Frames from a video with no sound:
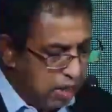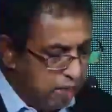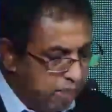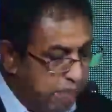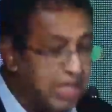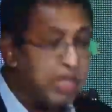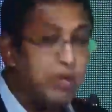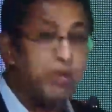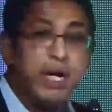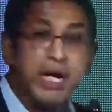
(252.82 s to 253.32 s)

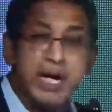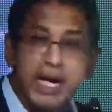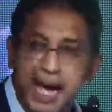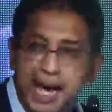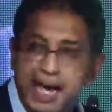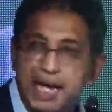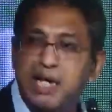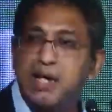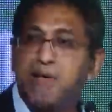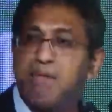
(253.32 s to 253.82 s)
between
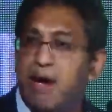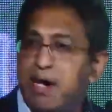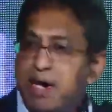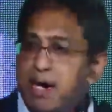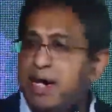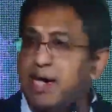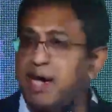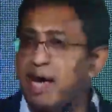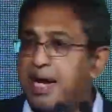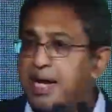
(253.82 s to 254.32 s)
81
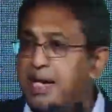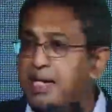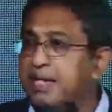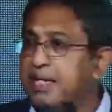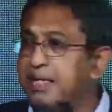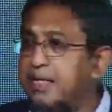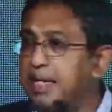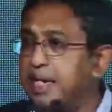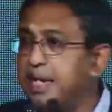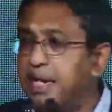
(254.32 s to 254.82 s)
and
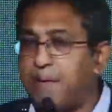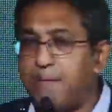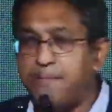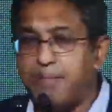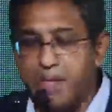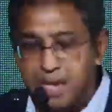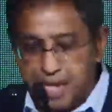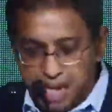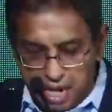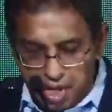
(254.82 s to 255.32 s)
93,
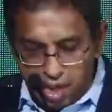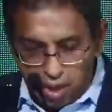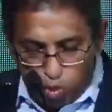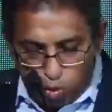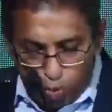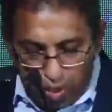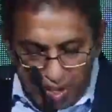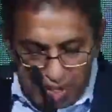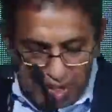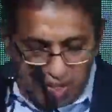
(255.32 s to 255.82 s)

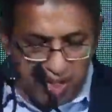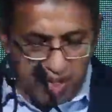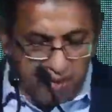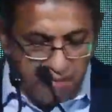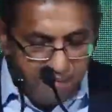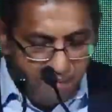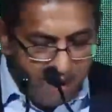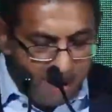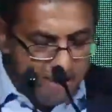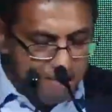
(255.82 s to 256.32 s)

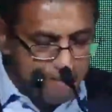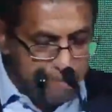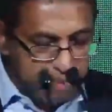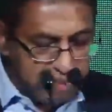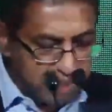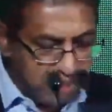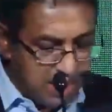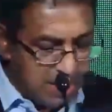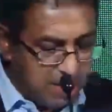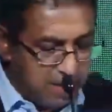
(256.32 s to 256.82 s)

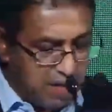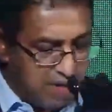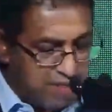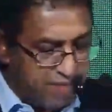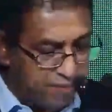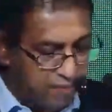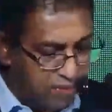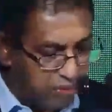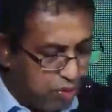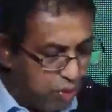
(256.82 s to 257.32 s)
25%
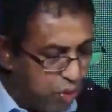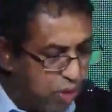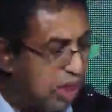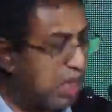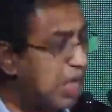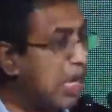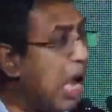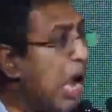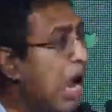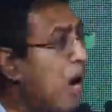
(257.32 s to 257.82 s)
of
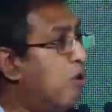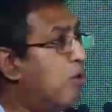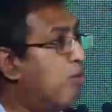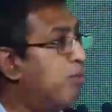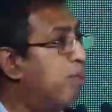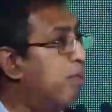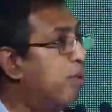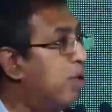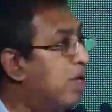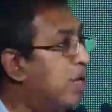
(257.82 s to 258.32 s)
total
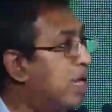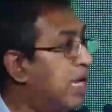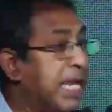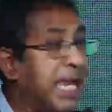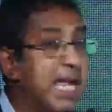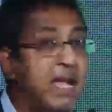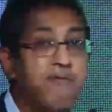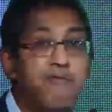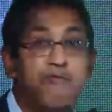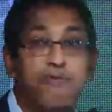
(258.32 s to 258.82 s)
output
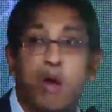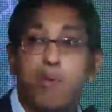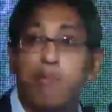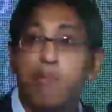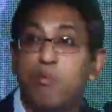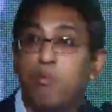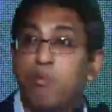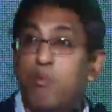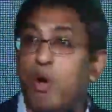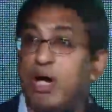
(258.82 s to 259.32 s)
came from
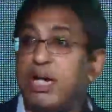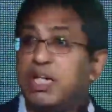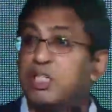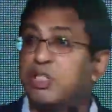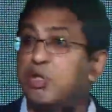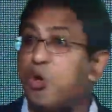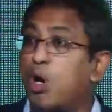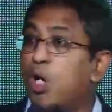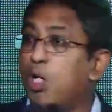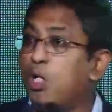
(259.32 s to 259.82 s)
what is
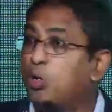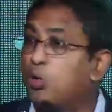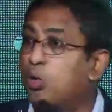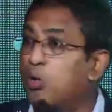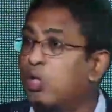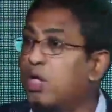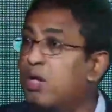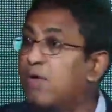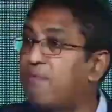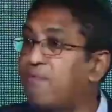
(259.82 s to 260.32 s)
called
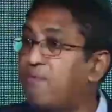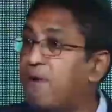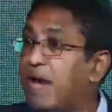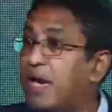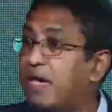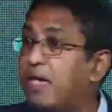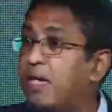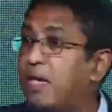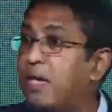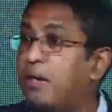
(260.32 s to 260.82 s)
total
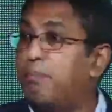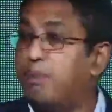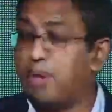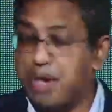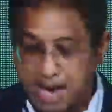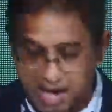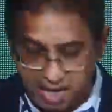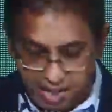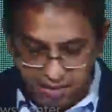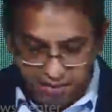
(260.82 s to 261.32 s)
factor
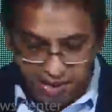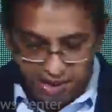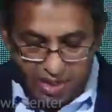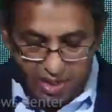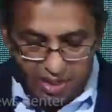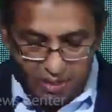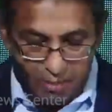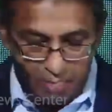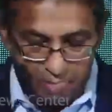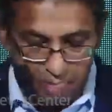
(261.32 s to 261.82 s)

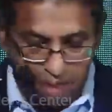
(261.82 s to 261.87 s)
productivity.